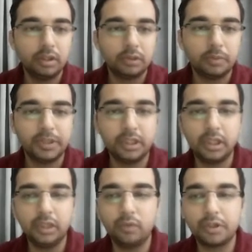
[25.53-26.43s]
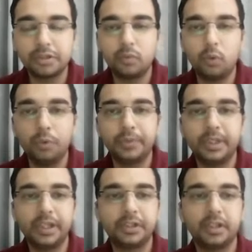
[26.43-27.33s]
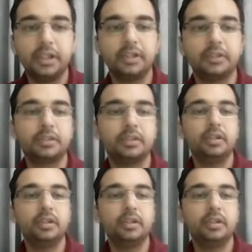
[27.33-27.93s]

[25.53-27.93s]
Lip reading: So basically, what is the Kolb's reaction is?